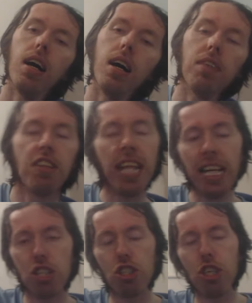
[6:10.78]
The
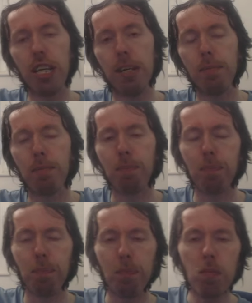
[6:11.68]
next year,
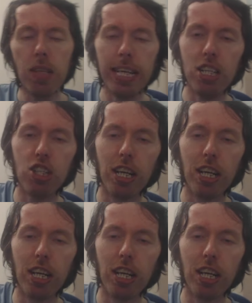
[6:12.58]
in